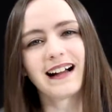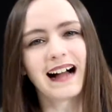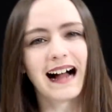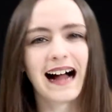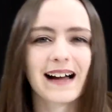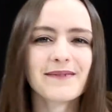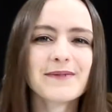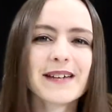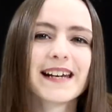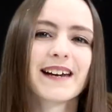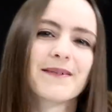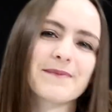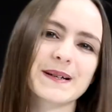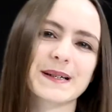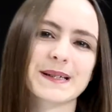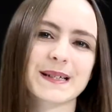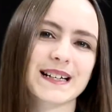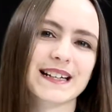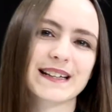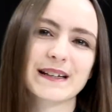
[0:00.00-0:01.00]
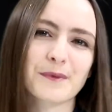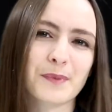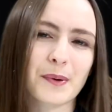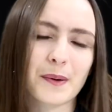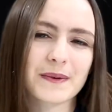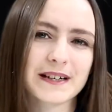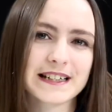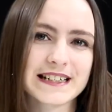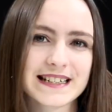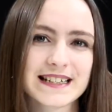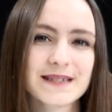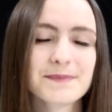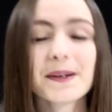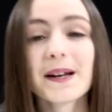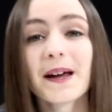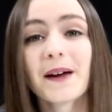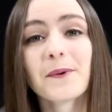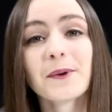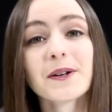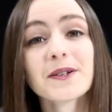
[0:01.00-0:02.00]
I mean, admittedly, you probably did, but
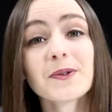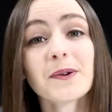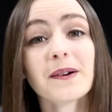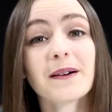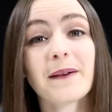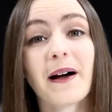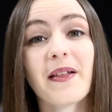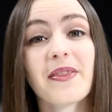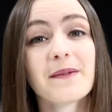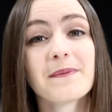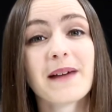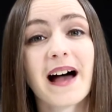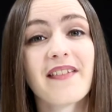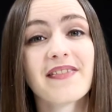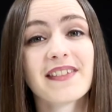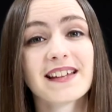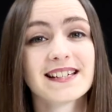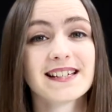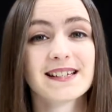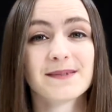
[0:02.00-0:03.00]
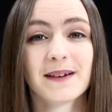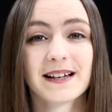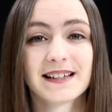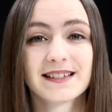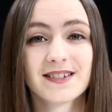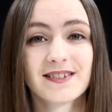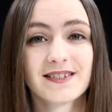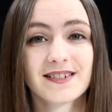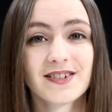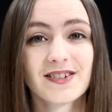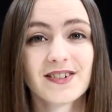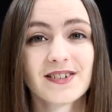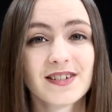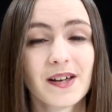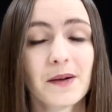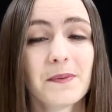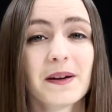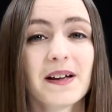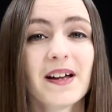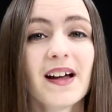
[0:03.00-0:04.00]
I want to talk about them, and this is my excuse to do
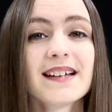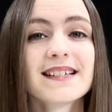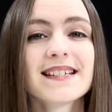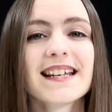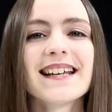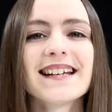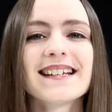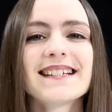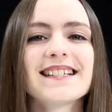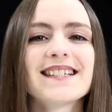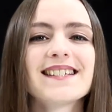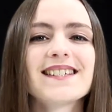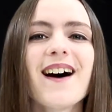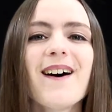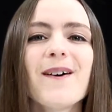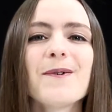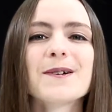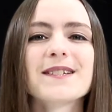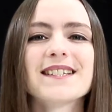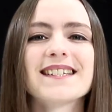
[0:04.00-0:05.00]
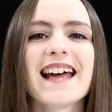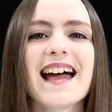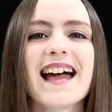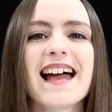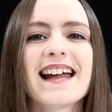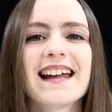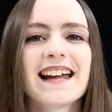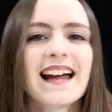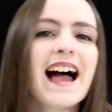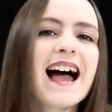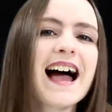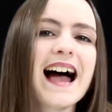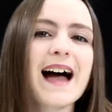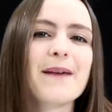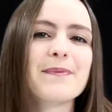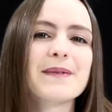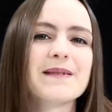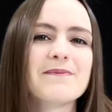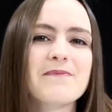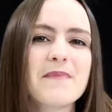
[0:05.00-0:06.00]
so because it is Star Wars Day.
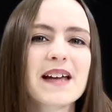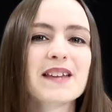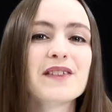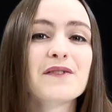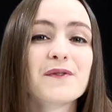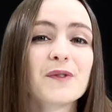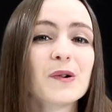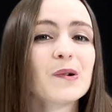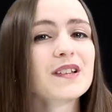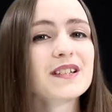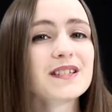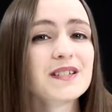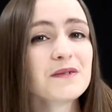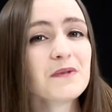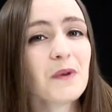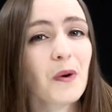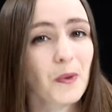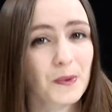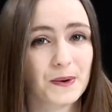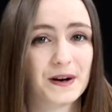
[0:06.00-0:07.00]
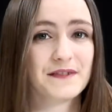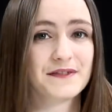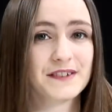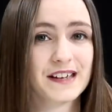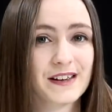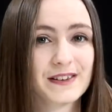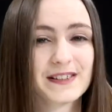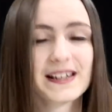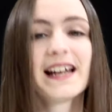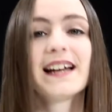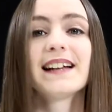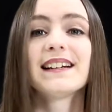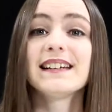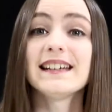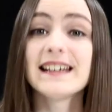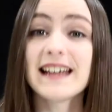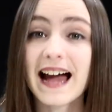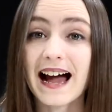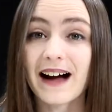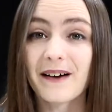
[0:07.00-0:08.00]
Happy May the 4th to all of you.
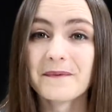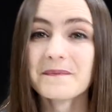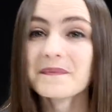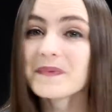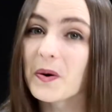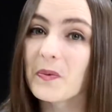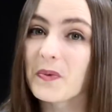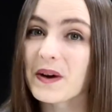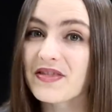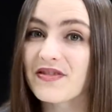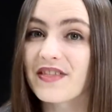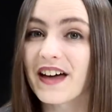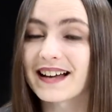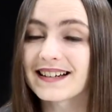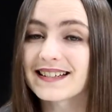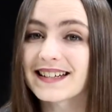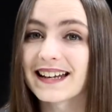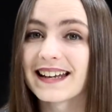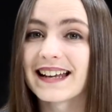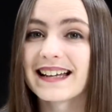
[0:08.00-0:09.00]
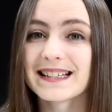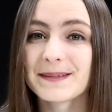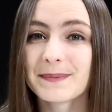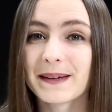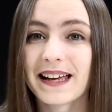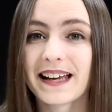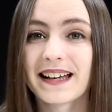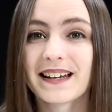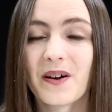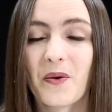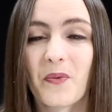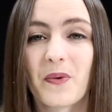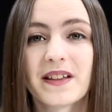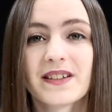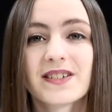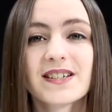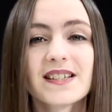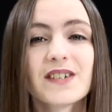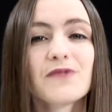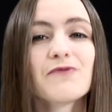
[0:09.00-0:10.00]
Now, with that, let's begin
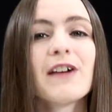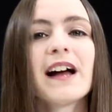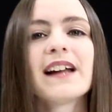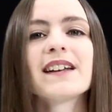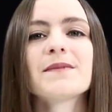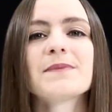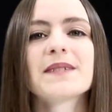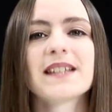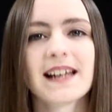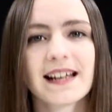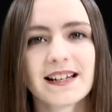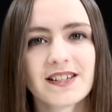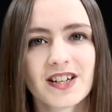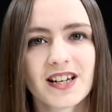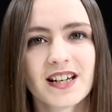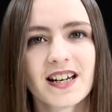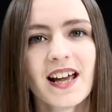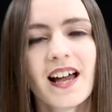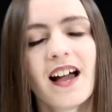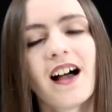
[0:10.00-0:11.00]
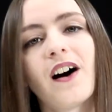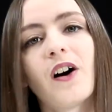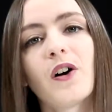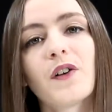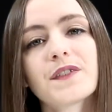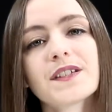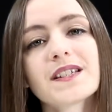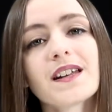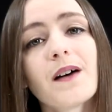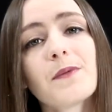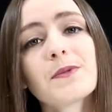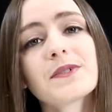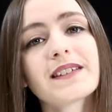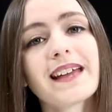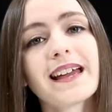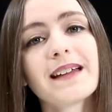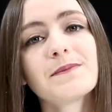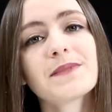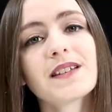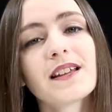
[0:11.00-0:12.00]
with just a random selection of Star Wars
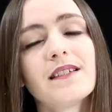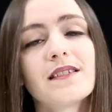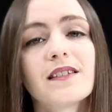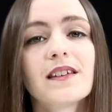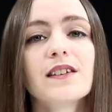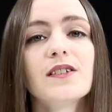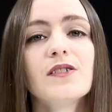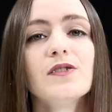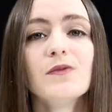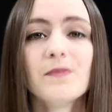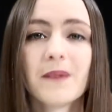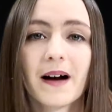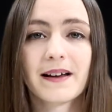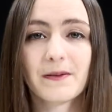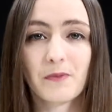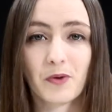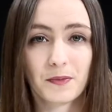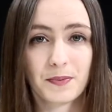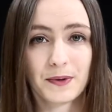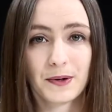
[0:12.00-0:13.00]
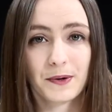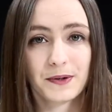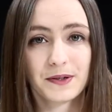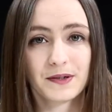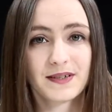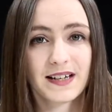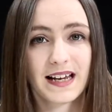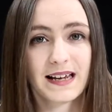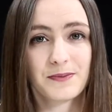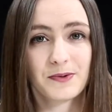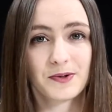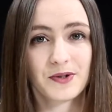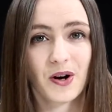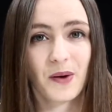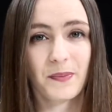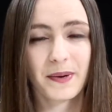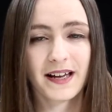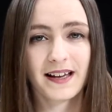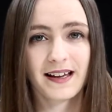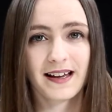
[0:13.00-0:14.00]
games that you might want to put on your
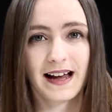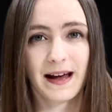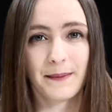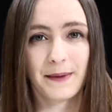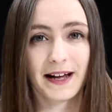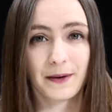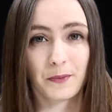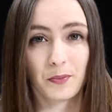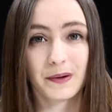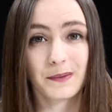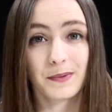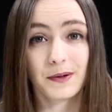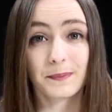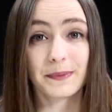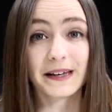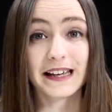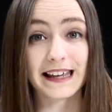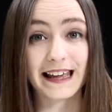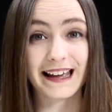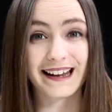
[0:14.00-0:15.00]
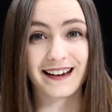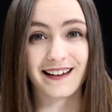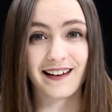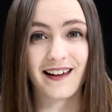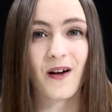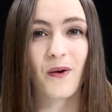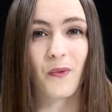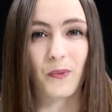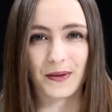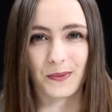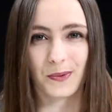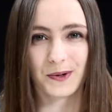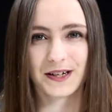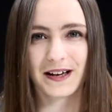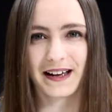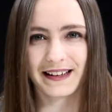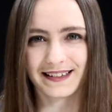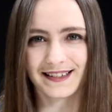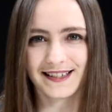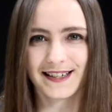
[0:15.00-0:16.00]
tabletop, and we will begin with what
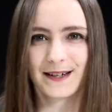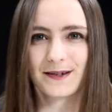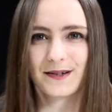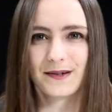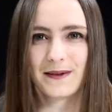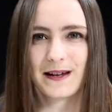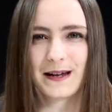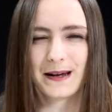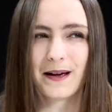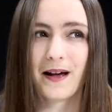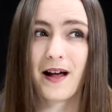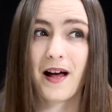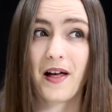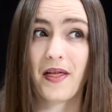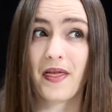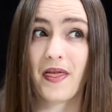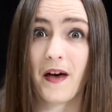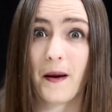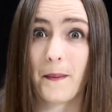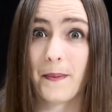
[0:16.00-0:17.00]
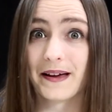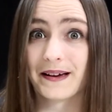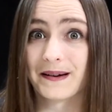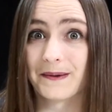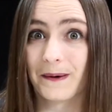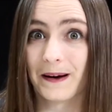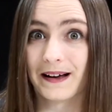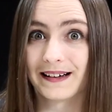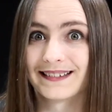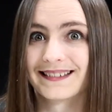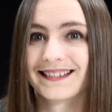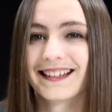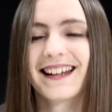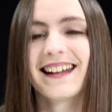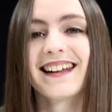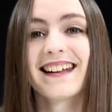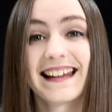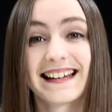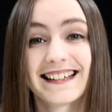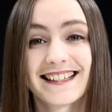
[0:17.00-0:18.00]
I consider to be the big one.
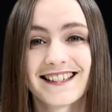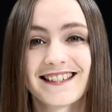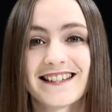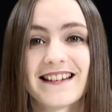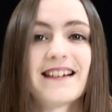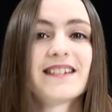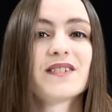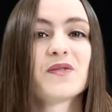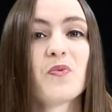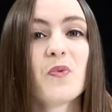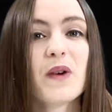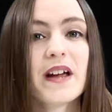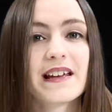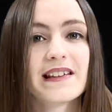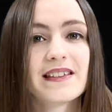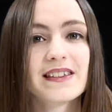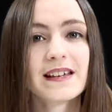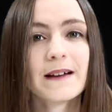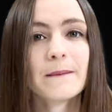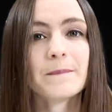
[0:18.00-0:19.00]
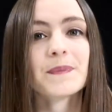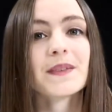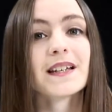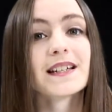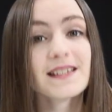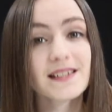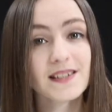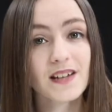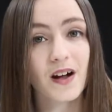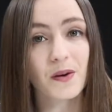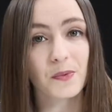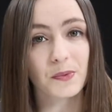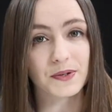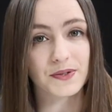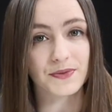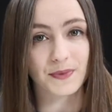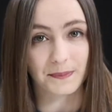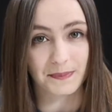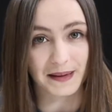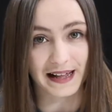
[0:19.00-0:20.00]
Let's start with Star
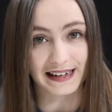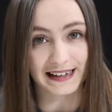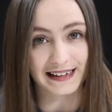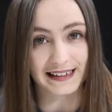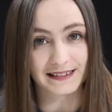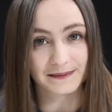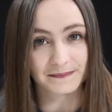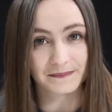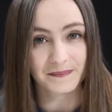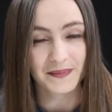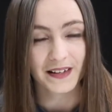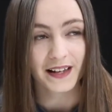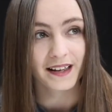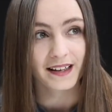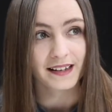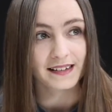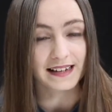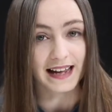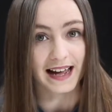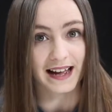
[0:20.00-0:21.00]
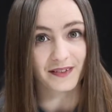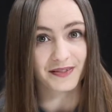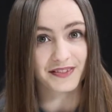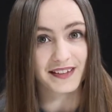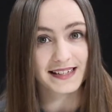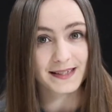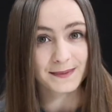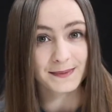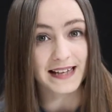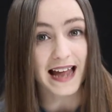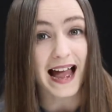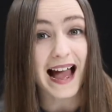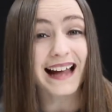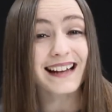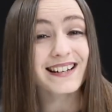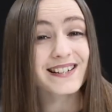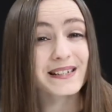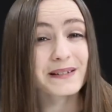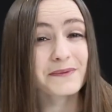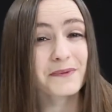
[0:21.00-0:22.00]
Wars Rebellion. Now, this was
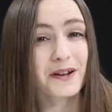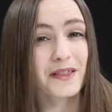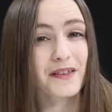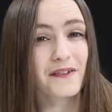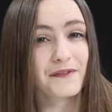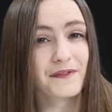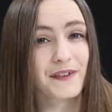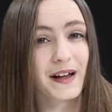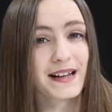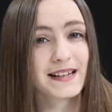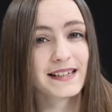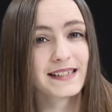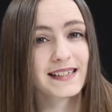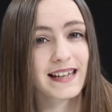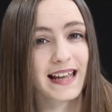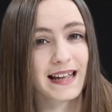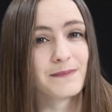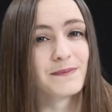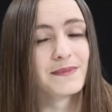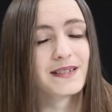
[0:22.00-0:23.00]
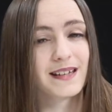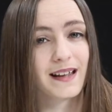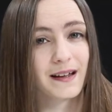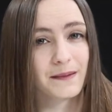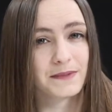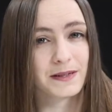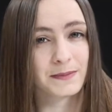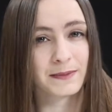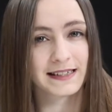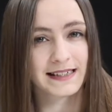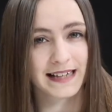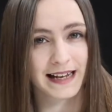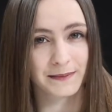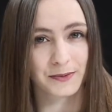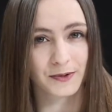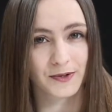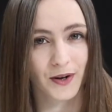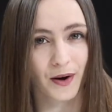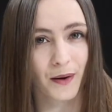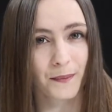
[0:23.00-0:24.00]
actually one of the first games to come to my
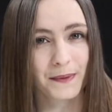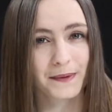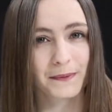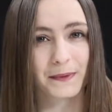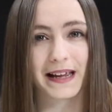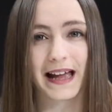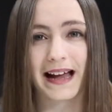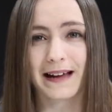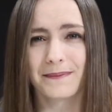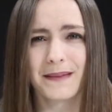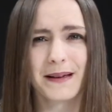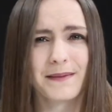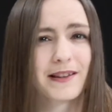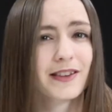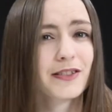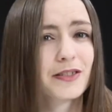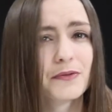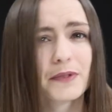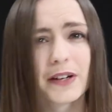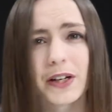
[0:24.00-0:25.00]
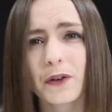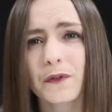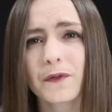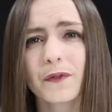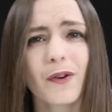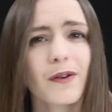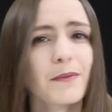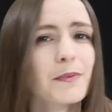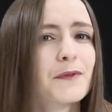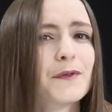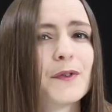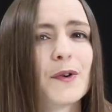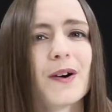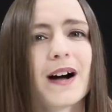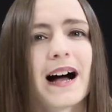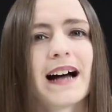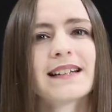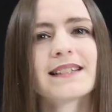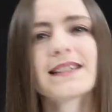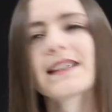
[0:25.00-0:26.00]
tabletop. We had maybe 3 or 4
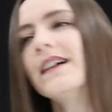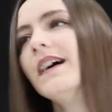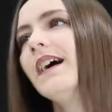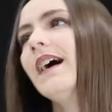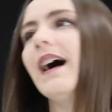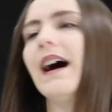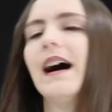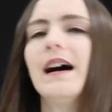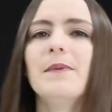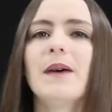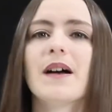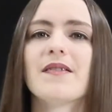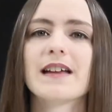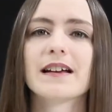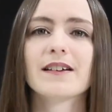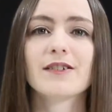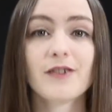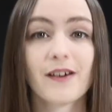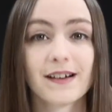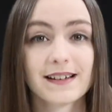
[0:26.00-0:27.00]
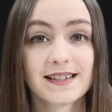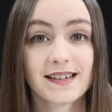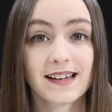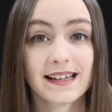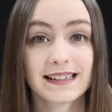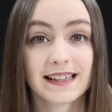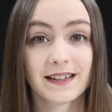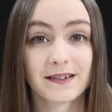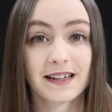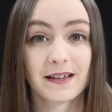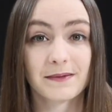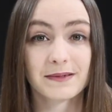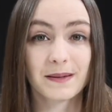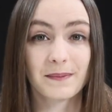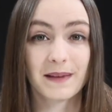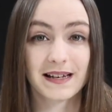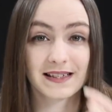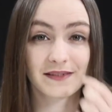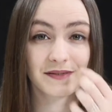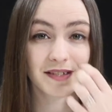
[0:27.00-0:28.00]
beforehand, and then got excited that there was a
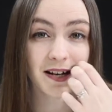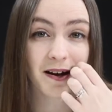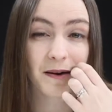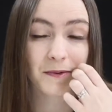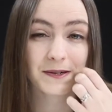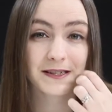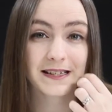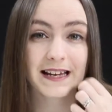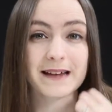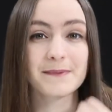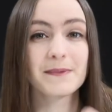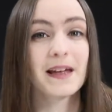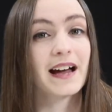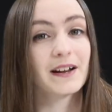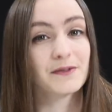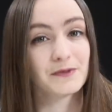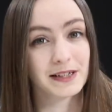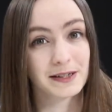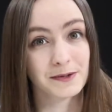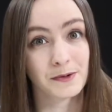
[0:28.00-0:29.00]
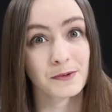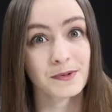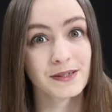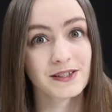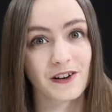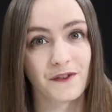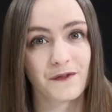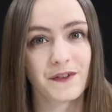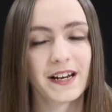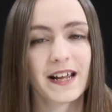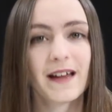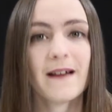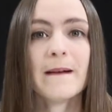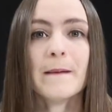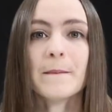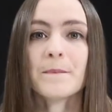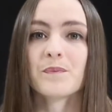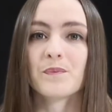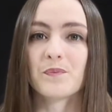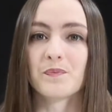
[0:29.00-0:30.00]
massive Star Wars game that had really cool stuff in it,
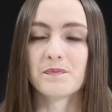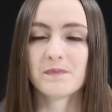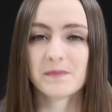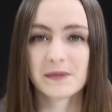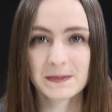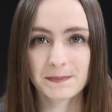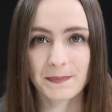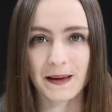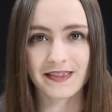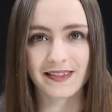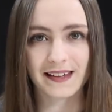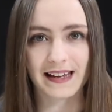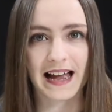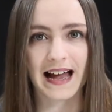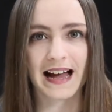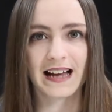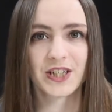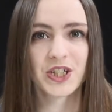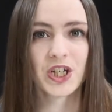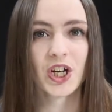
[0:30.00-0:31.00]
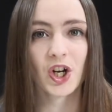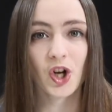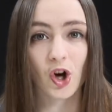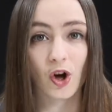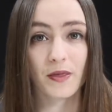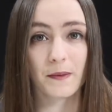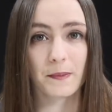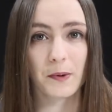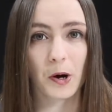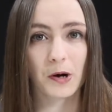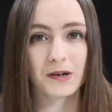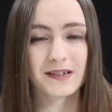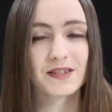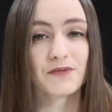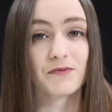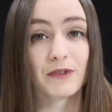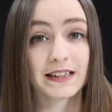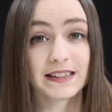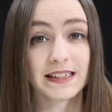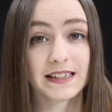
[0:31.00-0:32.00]
spent the cash, got the box,
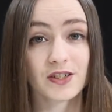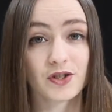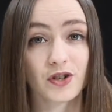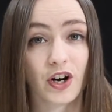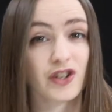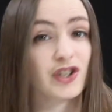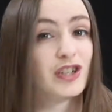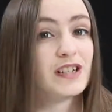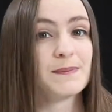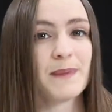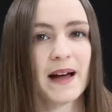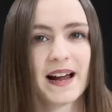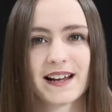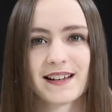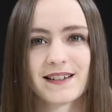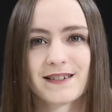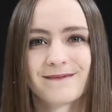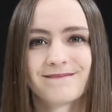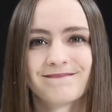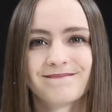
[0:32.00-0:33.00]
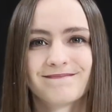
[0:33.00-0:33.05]
read the instructions, panicked.